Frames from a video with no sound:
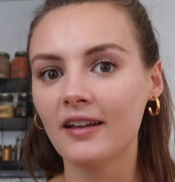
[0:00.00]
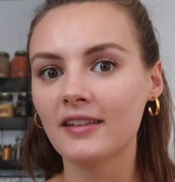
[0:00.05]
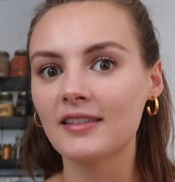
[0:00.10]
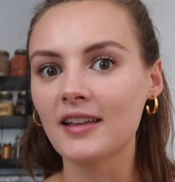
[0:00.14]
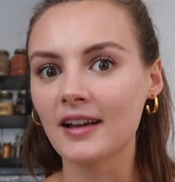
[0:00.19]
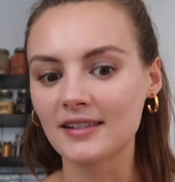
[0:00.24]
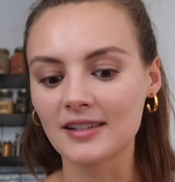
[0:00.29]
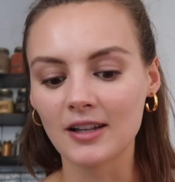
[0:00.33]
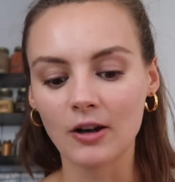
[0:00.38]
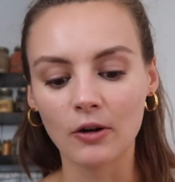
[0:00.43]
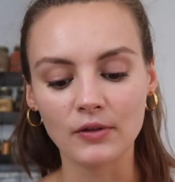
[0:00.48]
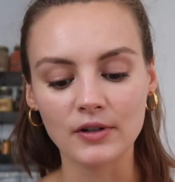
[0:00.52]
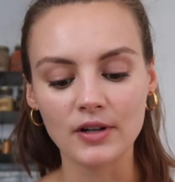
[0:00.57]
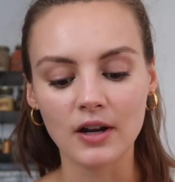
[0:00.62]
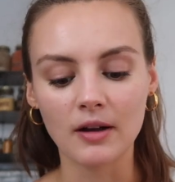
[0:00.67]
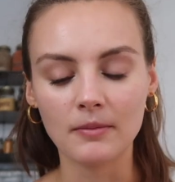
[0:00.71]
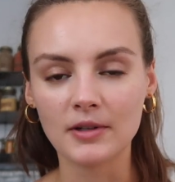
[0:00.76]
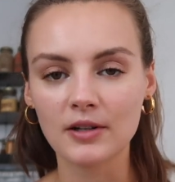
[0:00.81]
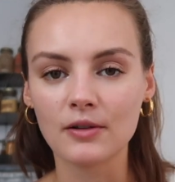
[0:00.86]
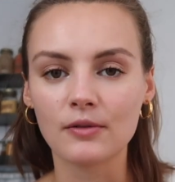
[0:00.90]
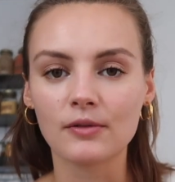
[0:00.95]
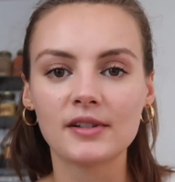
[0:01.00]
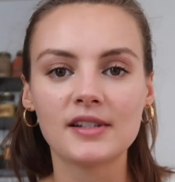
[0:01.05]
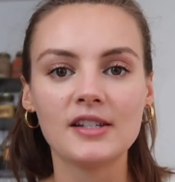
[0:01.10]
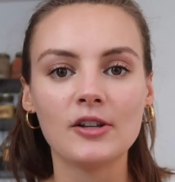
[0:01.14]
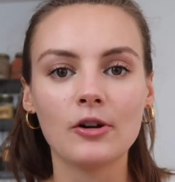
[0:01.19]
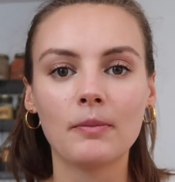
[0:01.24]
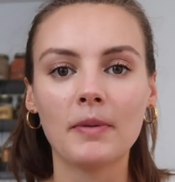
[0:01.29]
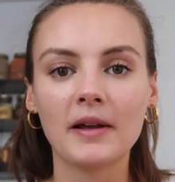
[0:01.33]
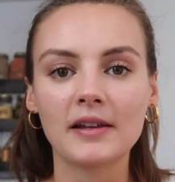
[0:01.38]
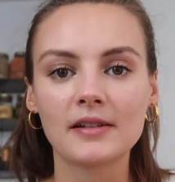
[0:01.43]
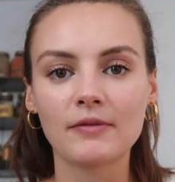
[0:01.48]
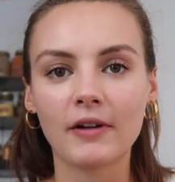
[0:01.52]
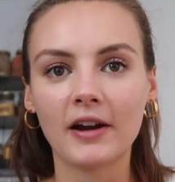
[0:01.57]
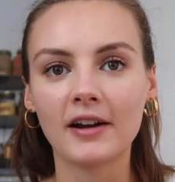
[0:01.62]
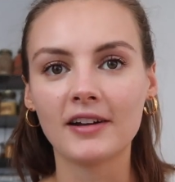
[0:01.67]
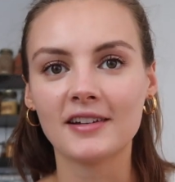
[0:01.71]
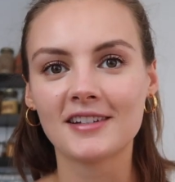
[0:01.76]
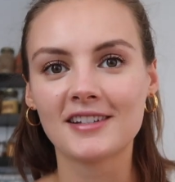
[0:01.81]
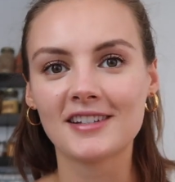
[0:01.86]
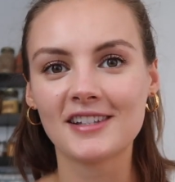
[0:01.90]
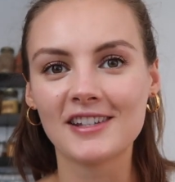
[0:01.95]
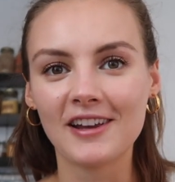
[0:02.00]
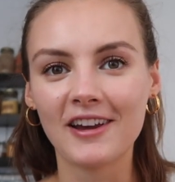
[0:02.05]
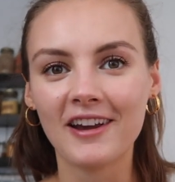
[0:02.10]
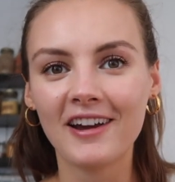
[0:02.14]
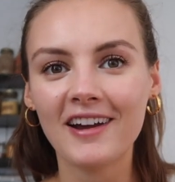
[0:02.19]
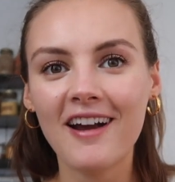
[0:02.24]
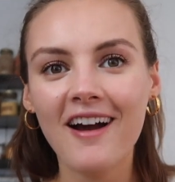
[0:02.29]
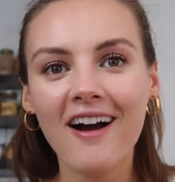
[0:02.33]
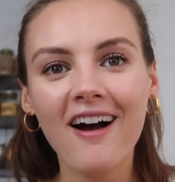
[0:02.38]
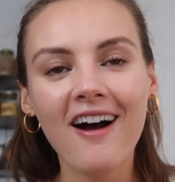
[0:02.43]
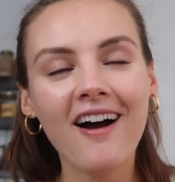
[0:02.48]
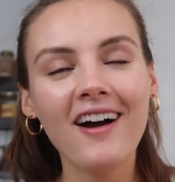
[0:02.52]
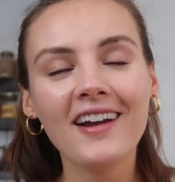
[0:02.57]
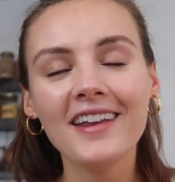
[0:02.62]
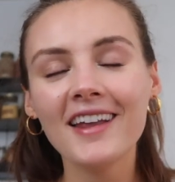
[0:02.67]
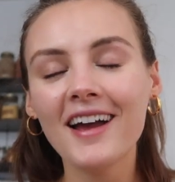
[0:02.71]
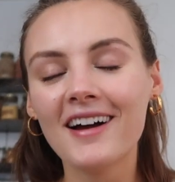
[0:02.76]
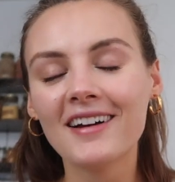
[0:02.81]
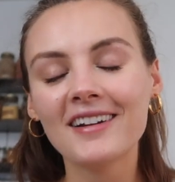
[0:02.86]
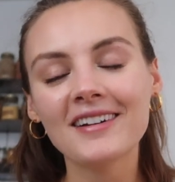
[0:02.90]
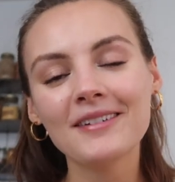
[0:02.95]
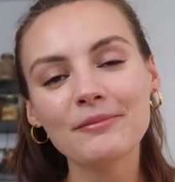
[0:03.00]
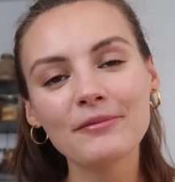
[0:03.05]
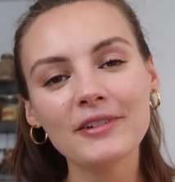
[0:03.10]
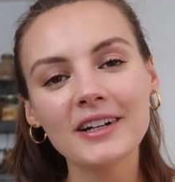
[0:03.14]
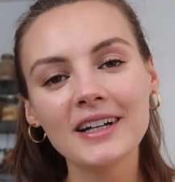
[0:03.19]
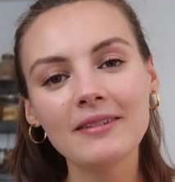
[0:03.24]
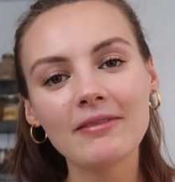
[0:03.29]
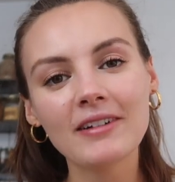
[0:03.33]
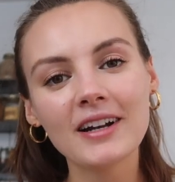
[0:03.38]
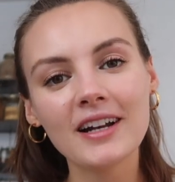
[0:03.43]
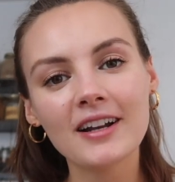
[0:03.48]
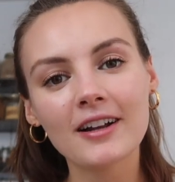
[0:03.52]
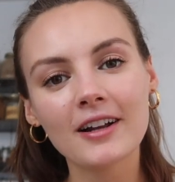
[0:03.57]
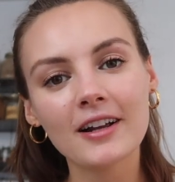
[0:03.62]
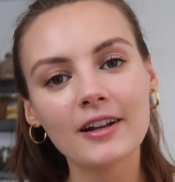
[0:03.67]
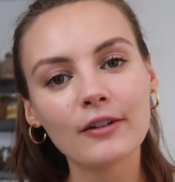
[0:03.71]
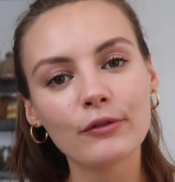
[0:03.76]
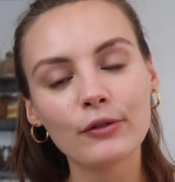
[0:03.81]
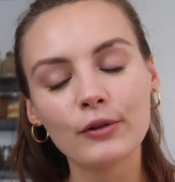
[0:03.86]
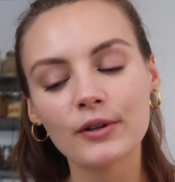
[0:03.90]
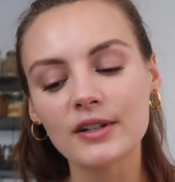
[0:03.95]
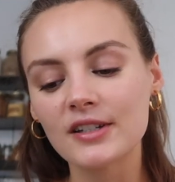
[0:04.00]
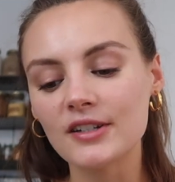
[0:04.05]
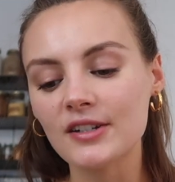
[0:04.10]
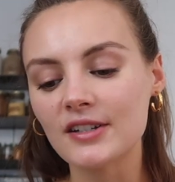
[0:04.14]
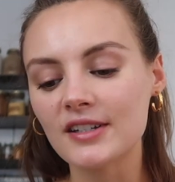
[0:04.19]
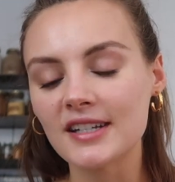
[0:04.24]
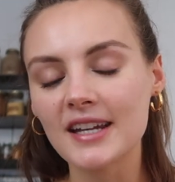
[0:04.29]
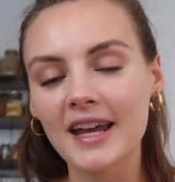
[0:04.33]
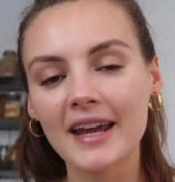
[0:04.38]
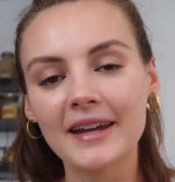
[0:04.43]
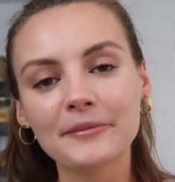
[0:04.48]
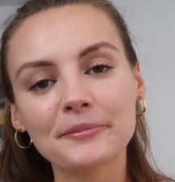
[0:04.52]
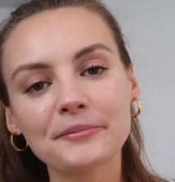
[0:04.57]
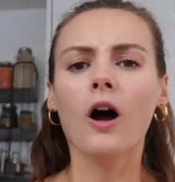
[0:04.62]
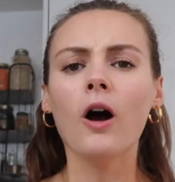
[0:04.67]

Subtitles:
that's a long time to not see your best friend. So yeah, really, really looking forward to today.